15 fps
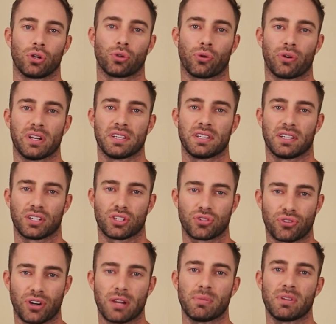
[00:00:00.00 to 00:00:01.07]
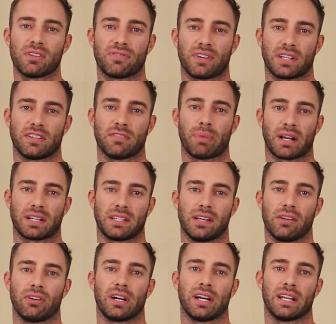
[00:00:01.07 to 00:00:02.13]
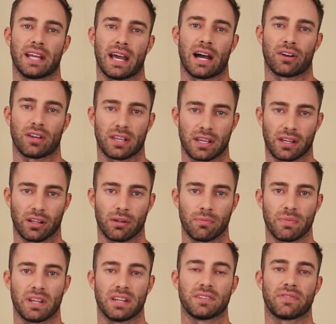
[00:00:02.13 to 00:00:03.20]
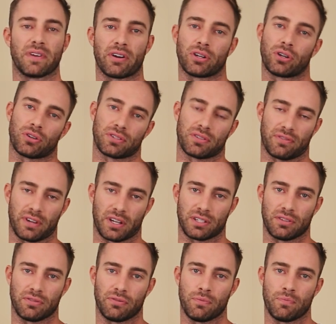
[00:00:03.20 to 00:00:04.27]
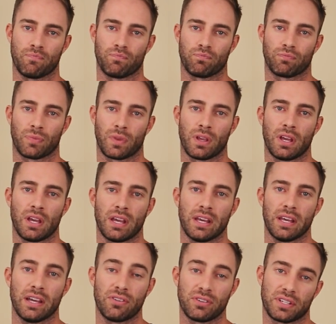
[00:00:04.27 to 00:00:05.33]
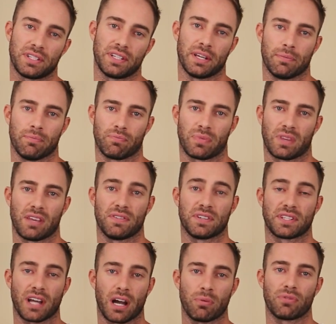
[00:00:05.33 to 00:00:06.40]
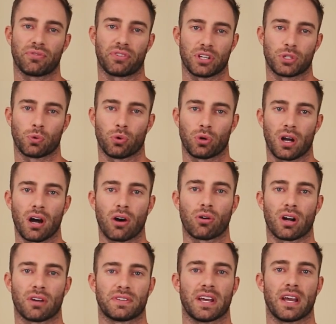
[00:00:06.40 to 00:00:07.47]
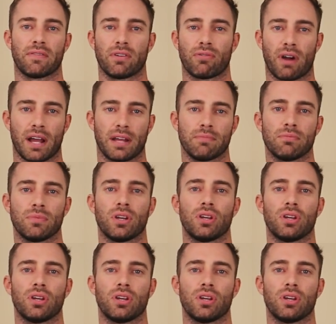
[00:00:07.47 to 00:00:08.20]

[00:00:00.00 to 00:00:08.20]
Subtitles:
Chlorine is an extremely effective bacteria and algae killer and is very cost effective. Here is a tip. If you start with fresh water or after heavy rain,